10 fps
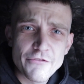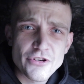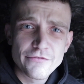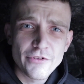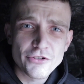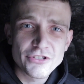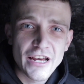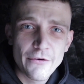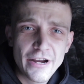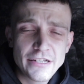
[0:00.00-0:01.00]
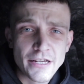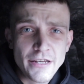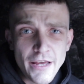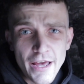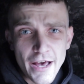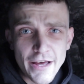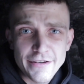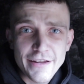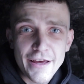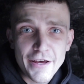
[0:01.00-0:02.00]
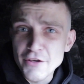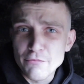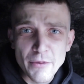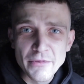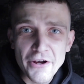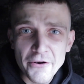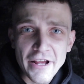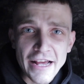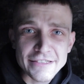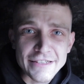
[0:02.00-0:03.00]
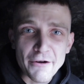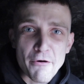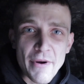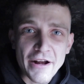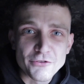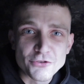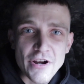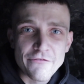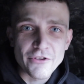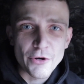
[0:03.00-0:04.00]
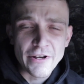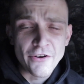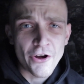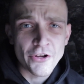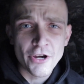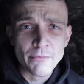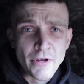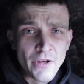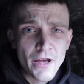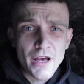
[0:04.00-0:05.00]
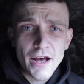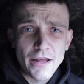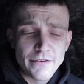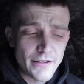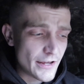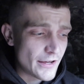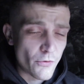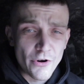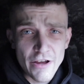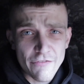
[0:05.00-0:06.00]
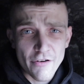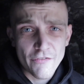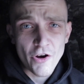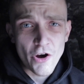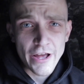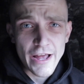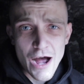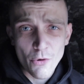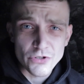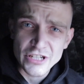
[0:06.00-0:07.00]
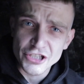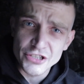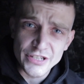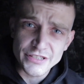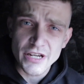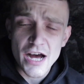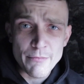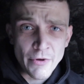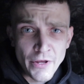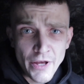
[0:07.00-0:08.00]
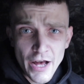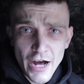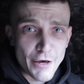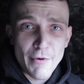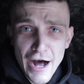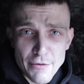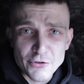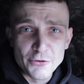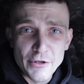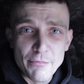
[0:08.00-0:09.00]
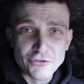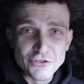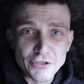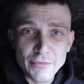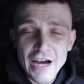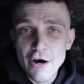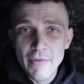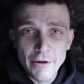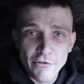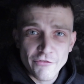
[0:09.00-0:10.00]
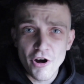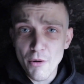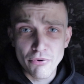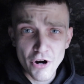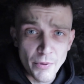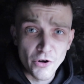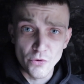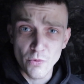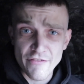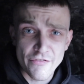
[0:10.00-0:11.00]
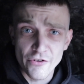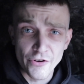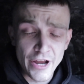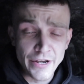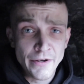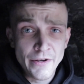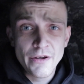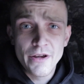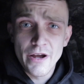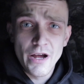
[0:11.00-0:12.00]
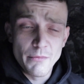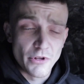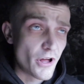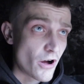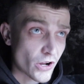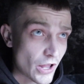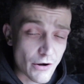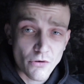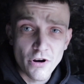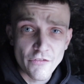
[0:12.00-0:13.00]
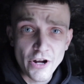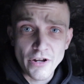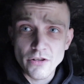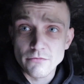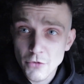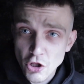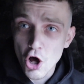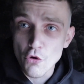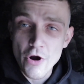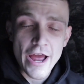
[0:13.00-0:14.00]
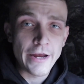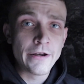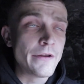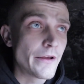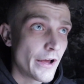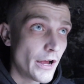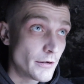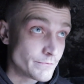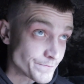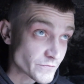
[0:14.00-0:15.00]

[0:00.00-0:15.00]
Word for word: fishing vlog series. And uh, you probably already guessed it, we're back on Trent View in Nottingham, and uh, we're here for a forty-eight hour session this time. And I'm absolutely buzzing to be out, man. We've got a proper good weather front in, um, a lot of cloud cover, a lot of rain, um,